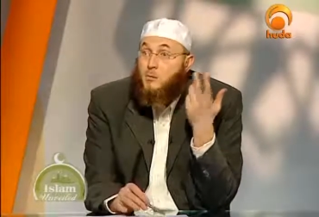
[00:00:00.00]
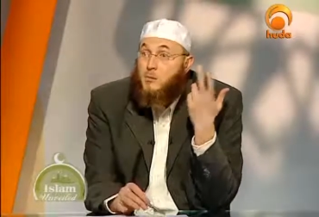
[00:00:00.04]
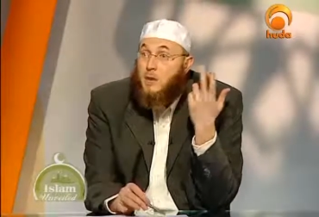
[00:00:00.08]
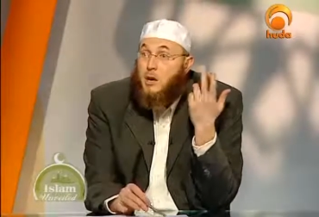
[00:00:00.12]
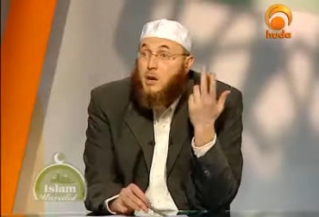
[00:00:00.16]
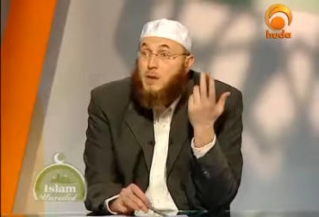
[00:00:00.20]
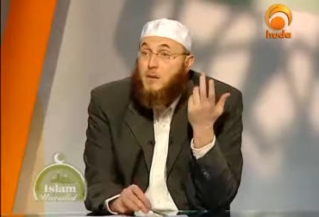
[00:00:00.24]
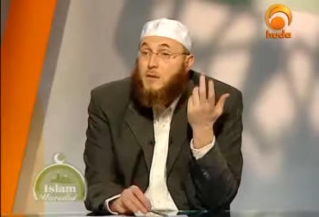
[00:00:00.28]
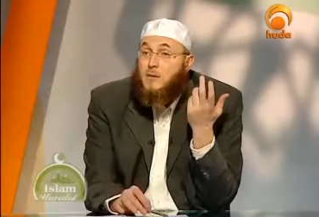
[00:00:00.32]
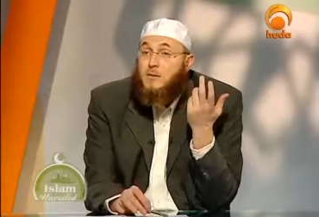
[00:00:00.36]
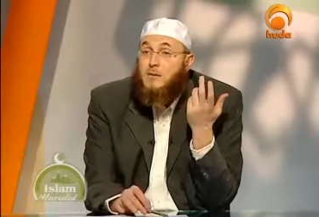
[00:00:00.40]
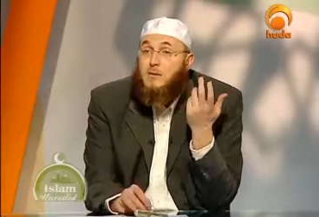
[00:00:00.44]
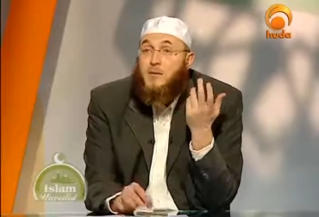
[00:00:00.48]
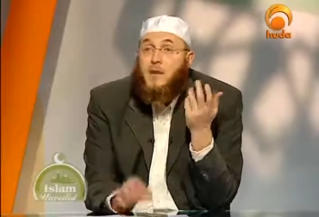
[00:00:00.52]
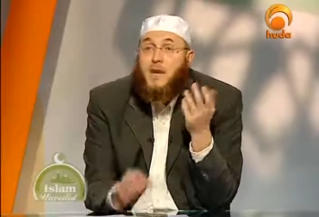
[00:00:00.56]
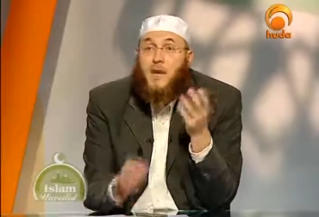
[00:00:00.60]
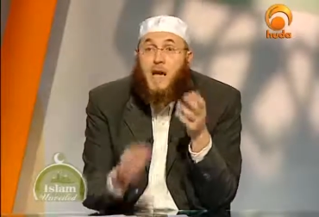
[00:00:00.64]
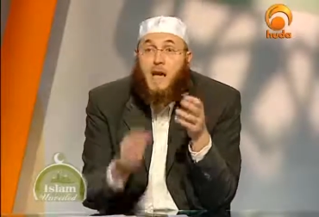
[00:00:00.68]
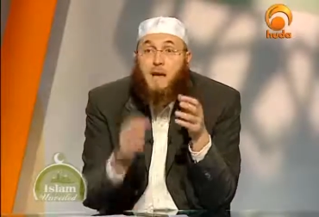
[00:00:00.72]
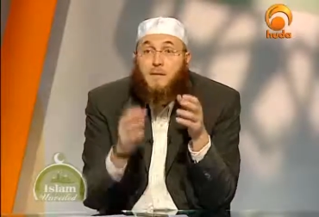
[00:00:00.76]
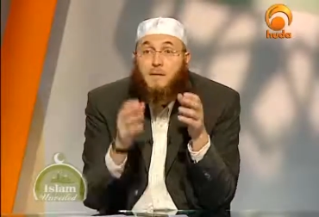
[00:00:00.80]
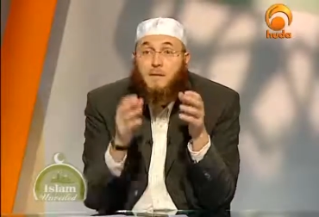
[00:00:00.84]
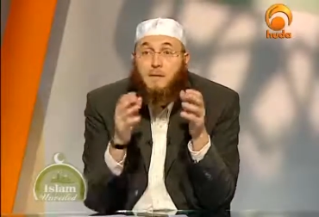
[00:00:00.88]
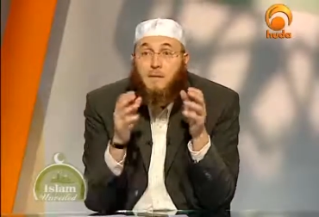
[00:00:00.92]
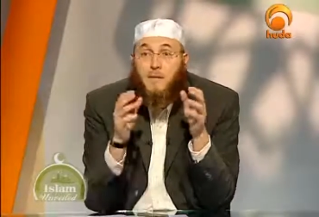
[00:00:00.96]
because
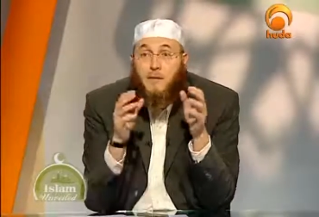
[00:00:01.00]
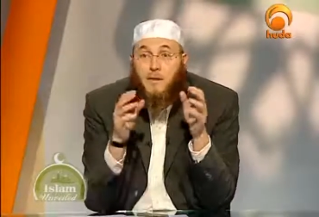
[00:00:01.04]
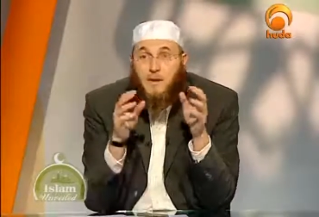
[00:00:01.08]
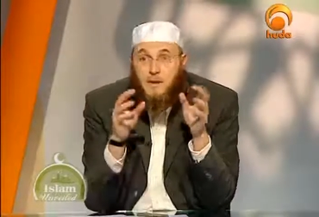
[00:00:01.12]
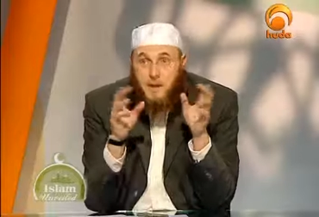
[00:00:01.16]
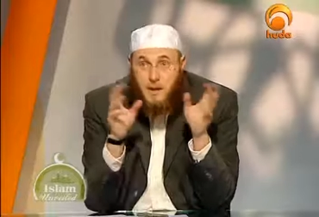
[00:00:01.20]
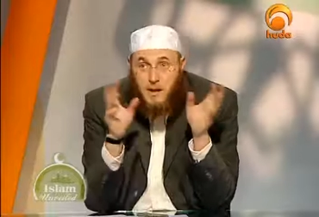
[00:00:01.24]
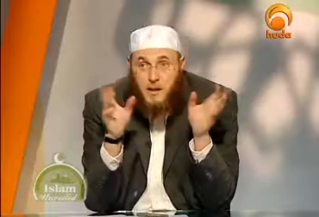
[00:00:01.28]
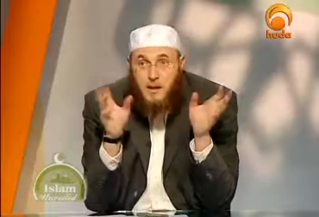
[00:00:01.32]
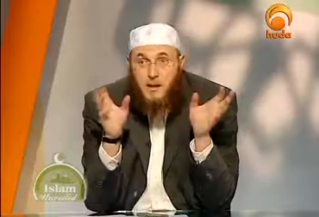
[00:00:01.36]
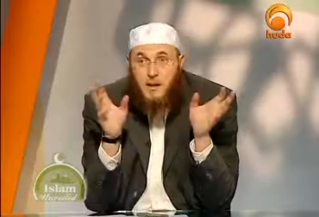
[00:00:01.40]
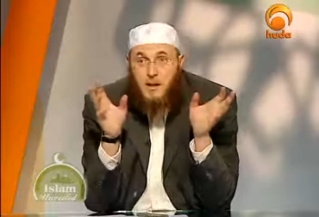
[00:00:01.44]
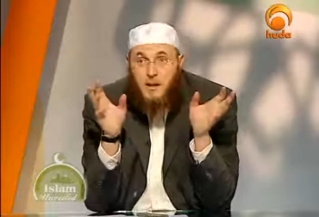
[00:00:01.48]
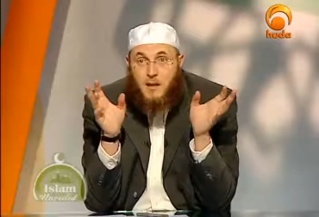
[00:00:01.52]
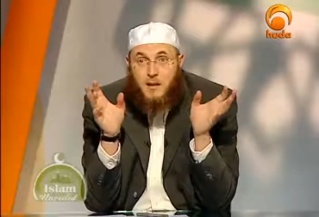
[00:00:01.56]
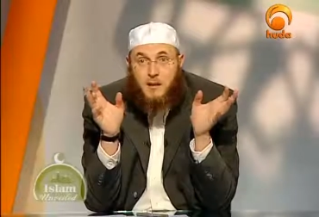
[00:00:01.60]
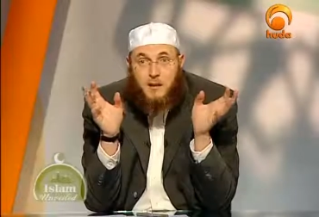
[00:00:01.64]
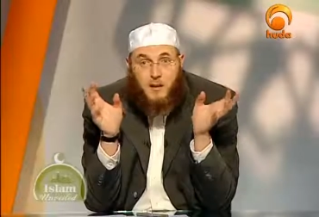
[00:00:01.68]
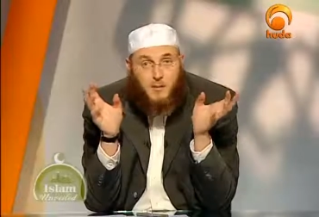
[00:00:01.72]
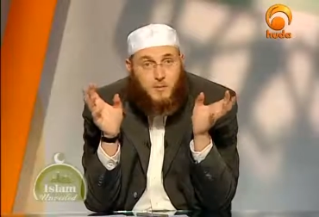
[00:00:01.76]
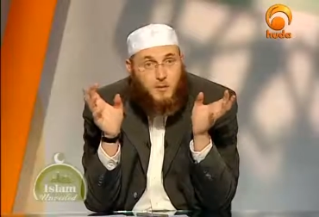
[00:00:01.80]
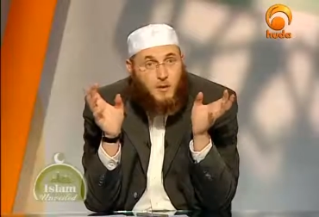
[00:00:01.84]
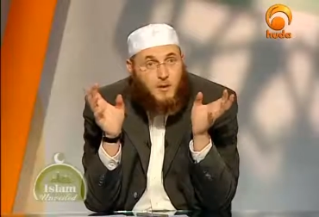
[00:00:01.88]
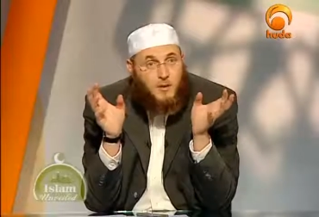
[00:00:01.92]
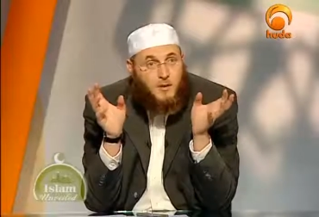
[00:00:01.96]
they have read
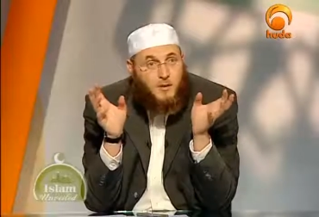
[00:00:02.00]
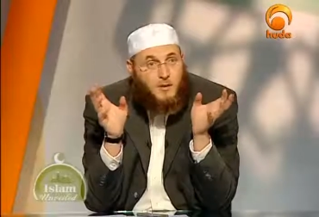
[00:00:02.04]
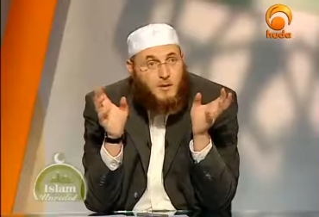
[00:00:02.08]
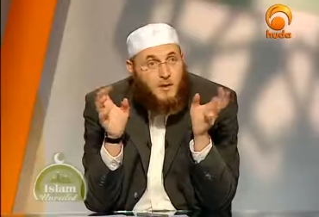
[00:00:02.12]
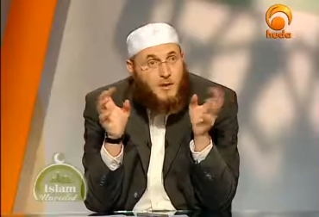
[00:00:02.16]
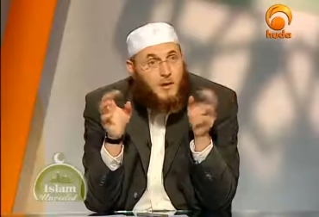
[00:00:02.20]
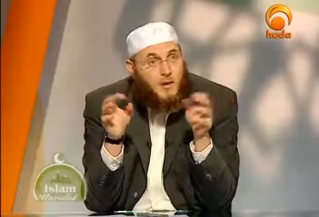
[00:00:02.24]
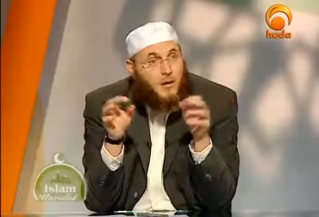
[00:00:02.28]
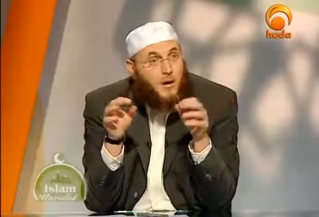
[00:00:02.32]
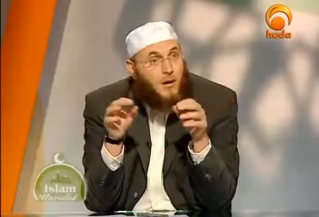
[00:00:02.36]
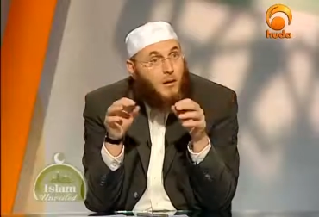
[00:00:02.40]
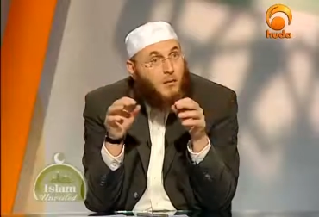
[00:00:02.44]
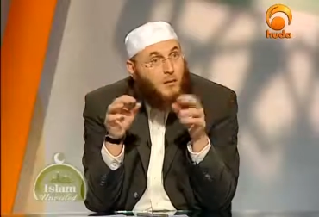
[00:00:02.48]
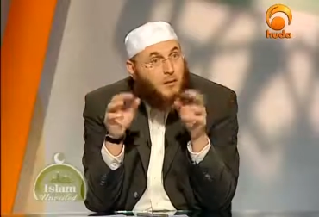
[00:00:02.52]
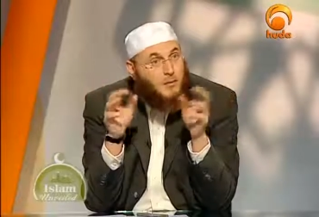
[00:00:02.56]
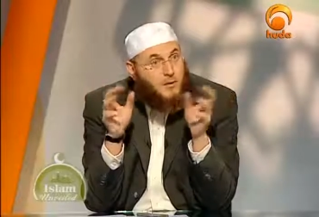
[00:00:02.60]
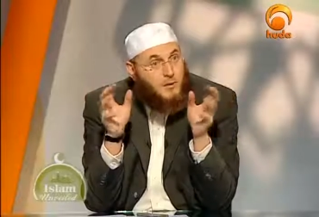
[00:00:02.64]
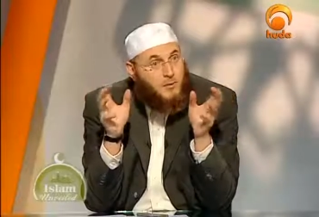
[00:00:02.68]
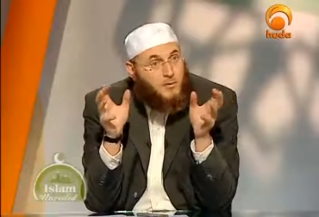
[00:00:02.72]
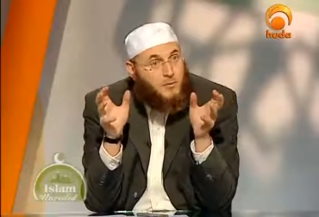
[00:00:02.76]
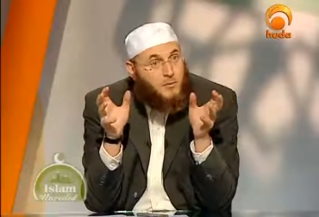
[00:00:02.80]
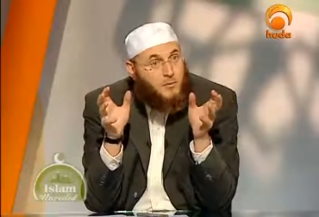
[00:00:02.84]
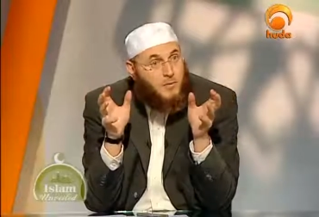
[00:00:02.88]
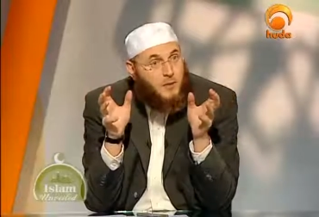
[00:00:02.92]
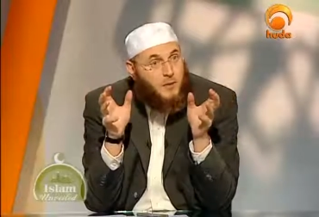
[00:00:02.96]
in their books, in the Old
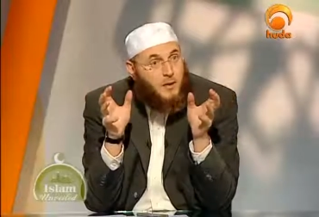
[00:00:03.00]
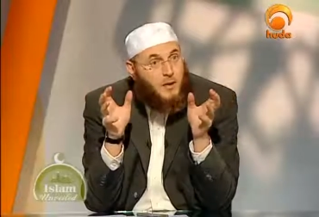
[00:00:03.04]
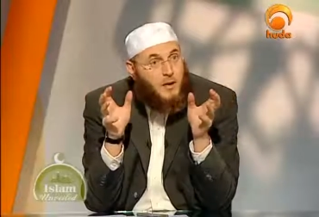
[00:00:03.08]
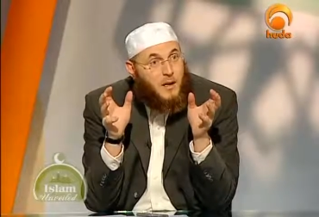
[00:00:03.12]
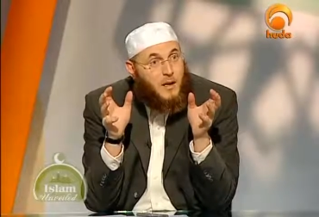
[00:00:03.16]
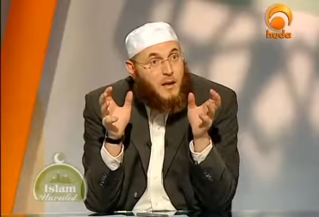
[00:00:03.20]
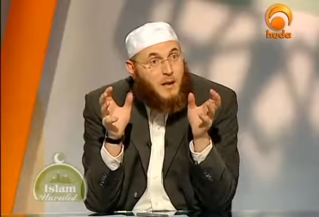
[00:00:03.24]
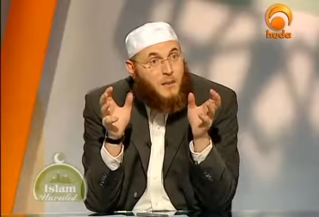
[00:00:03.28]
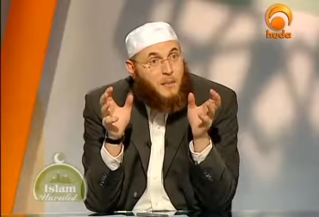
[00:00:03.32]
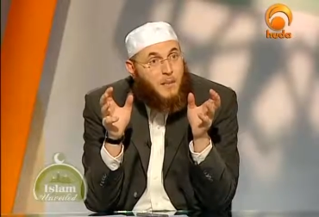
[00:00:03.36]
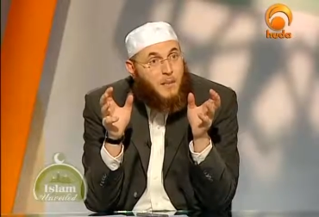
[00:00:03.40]
Testament,